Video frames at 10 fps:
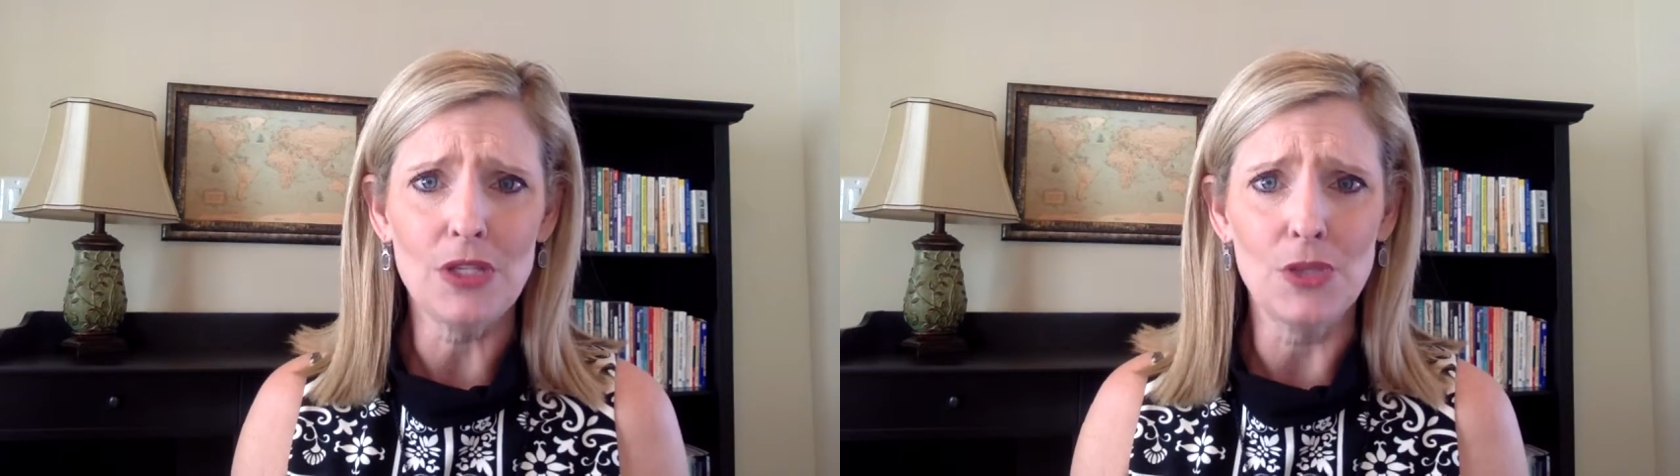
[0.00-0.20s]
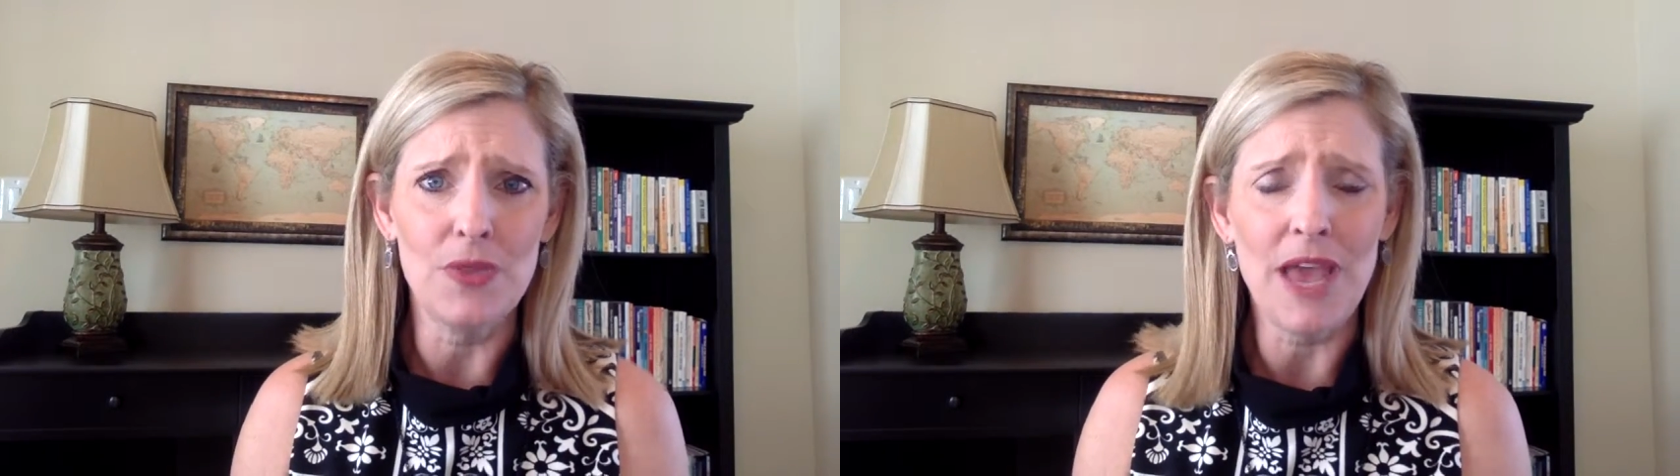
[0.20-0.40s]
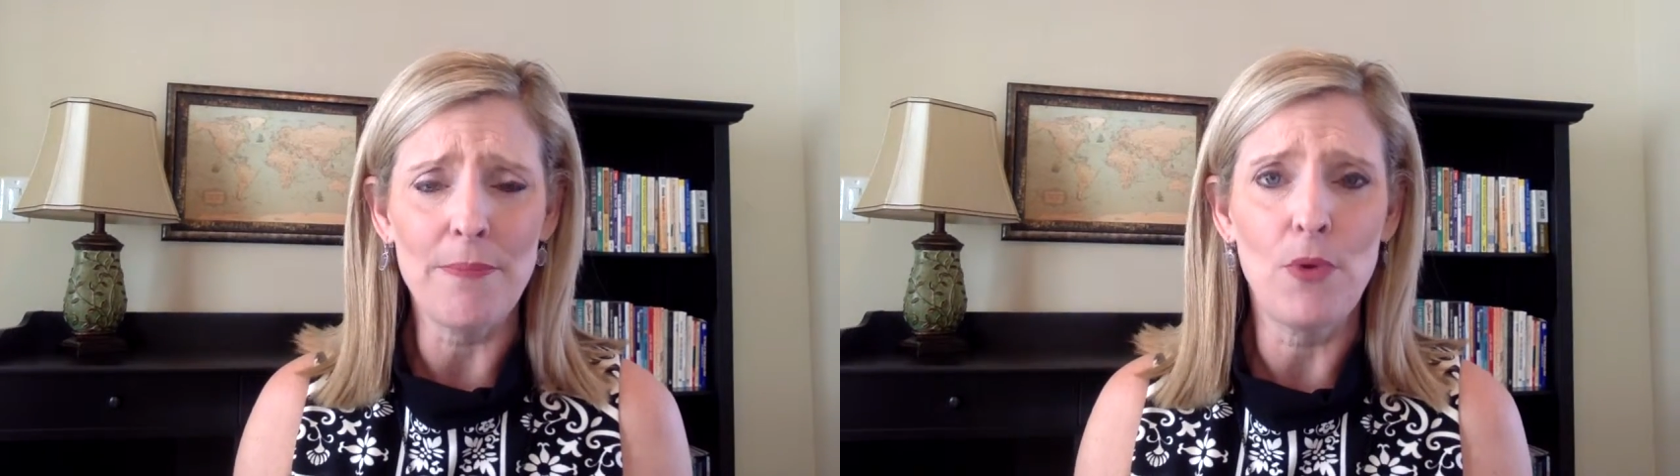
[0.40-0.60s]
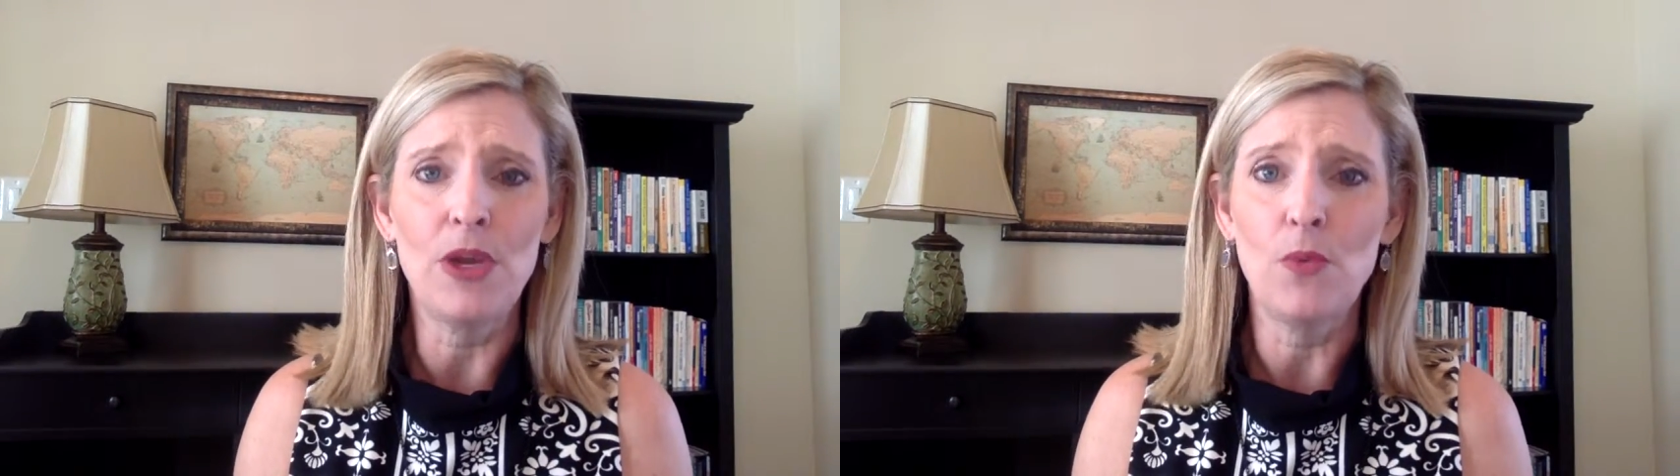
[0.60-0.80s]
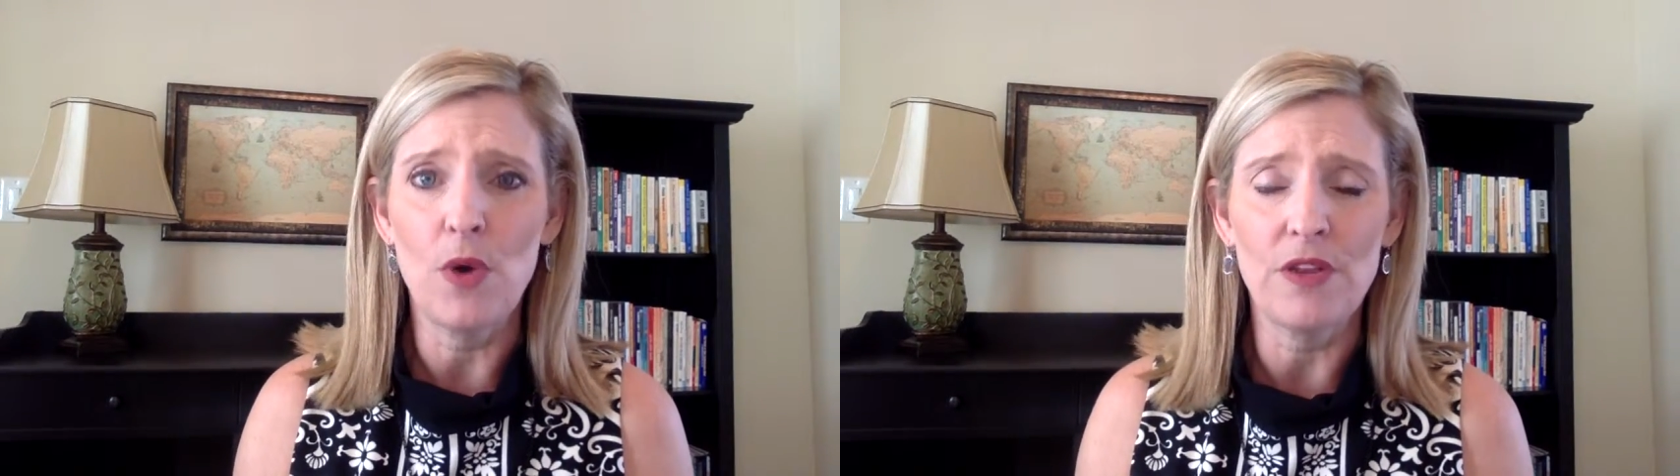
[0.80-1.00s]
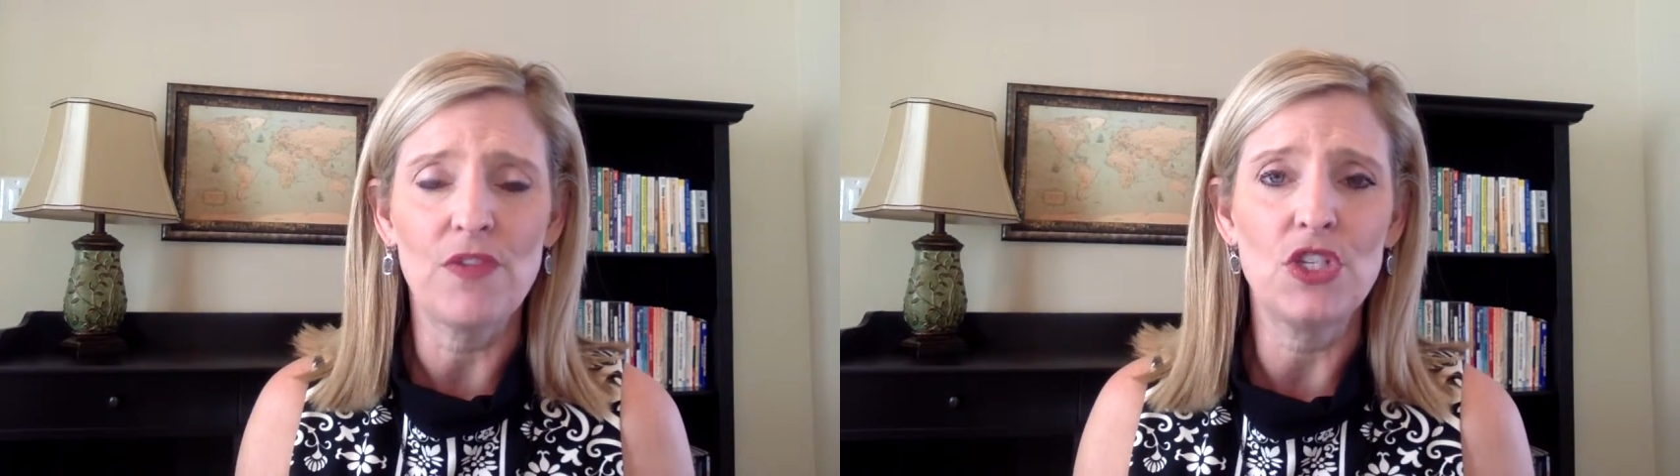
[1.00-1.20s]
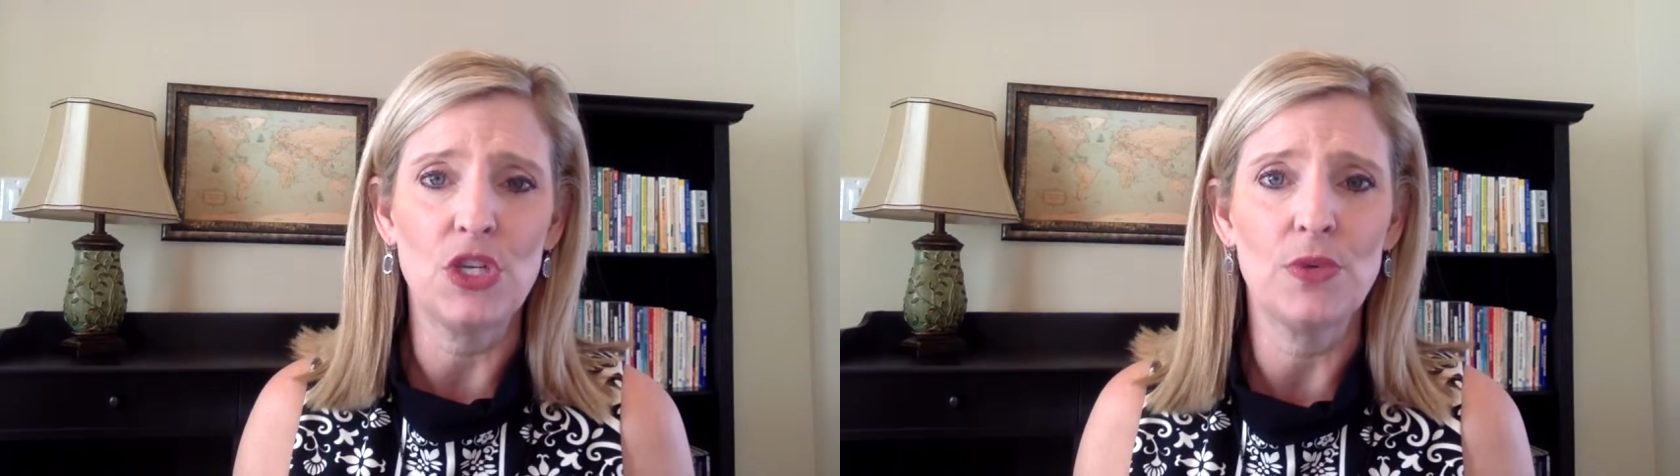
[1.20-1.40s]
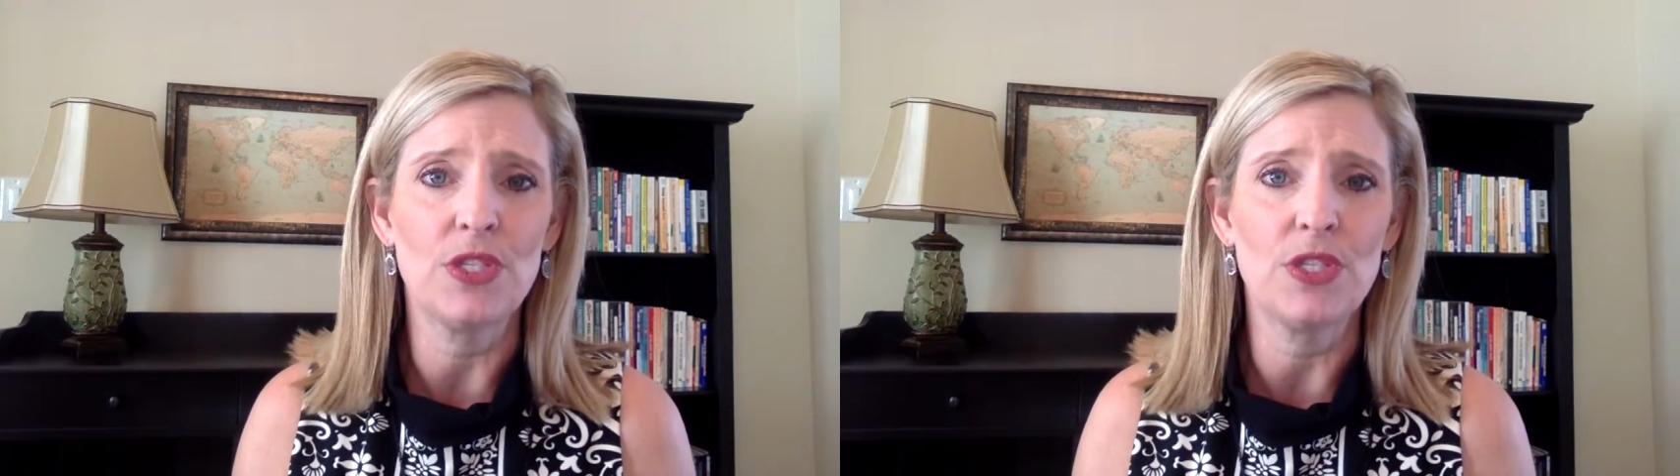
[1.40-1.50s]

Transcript: So at that point, one of the two